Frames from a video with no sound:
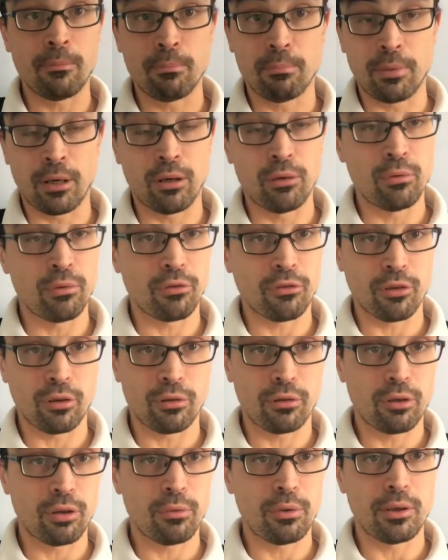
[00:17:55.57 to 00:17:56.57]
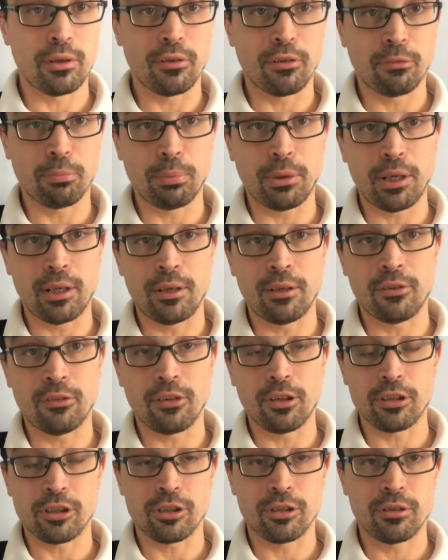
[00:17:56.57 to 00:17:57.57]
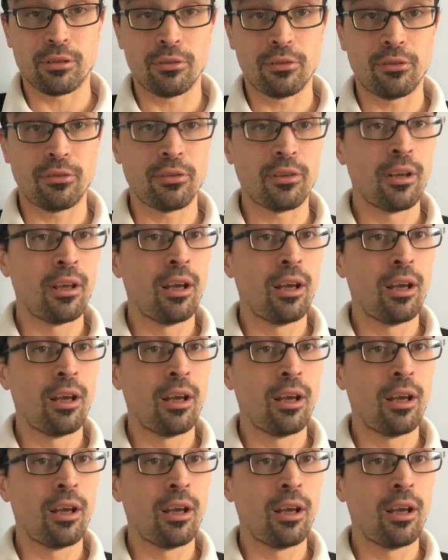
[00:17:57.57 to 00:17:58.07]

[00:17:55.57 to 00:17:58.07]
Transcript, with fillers: but also doing speed sessions.